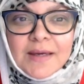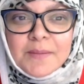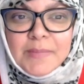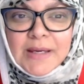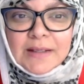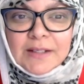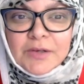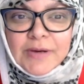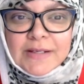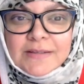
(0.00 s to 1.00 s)
May Allah
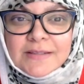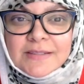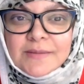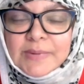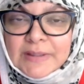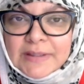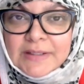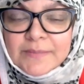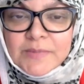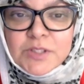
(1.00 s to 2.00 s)
grant us the
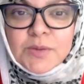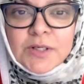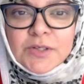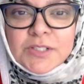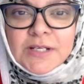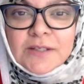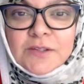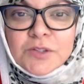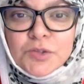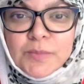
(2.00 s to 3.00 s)
ability to understand
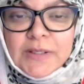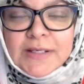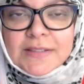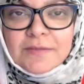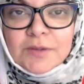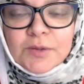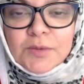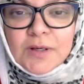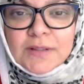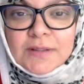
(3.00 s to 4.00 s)
the true meanings of the
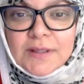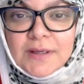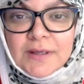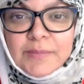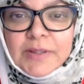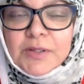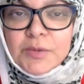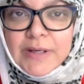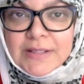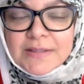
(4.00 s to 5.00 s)
Quran by the
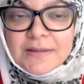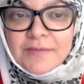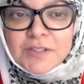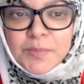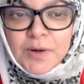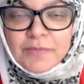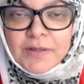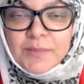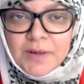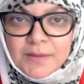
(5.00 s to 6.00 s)
grace of His
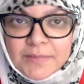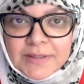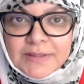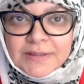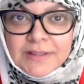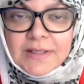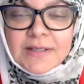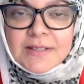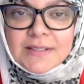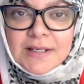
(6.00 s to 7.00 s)
Prophet Muhammad
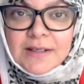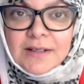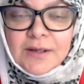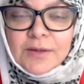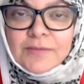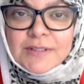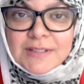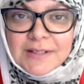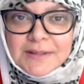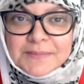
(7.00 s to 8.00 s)
sallallahu alaihi
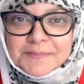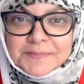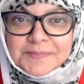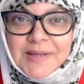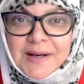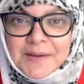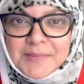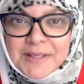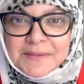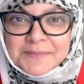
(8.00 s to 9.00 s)
wasallam.
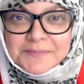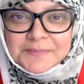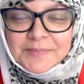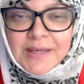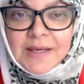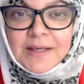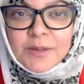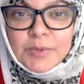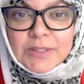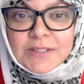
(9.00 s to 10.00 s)
Ameen.
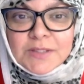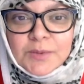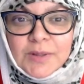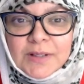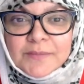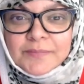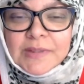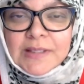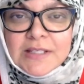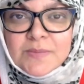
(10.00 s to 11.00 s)
With this dua,
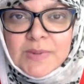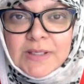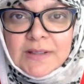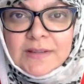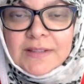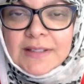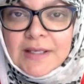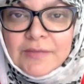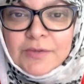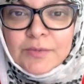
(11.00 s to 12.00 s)
let's begin the
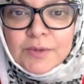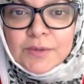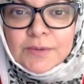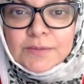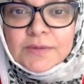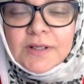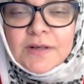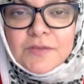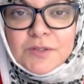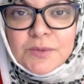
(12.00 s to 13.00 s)
11th ruku
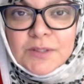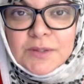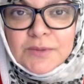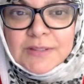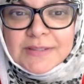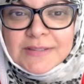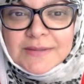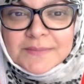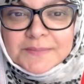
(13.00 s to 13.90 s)
of Surah Yunus.